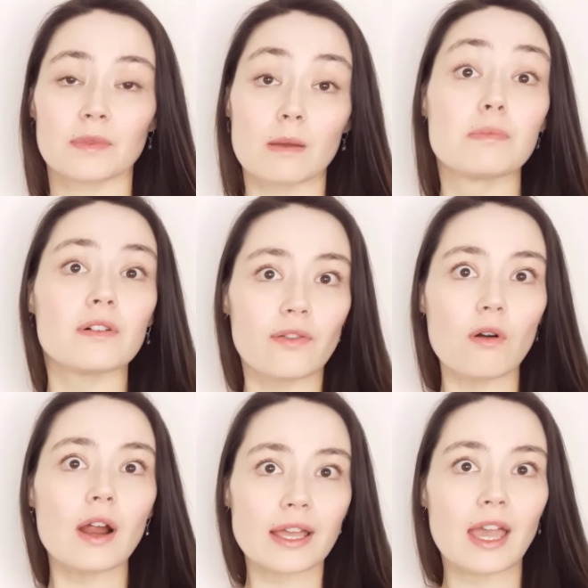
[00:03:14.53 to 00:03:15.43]

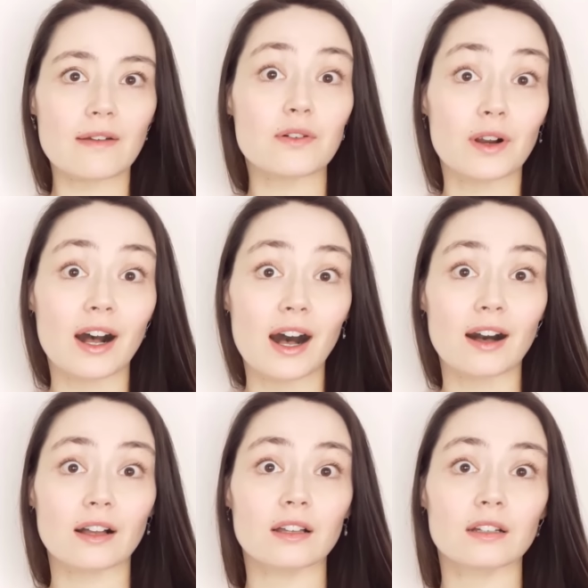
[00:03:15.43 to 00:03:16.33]
before I gave her a
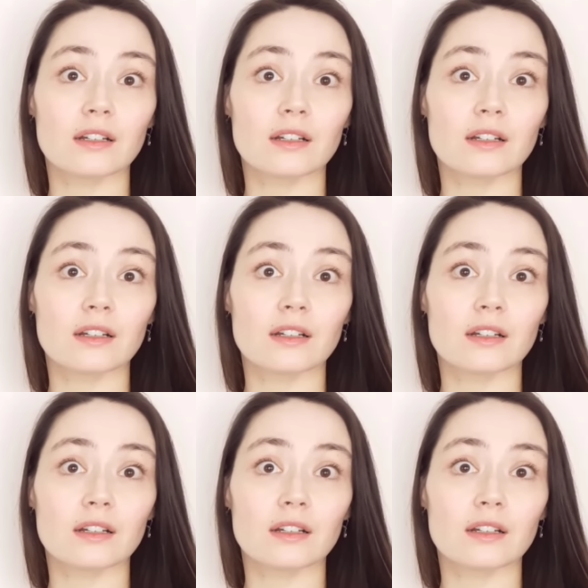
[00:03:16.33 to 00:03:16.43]
hug.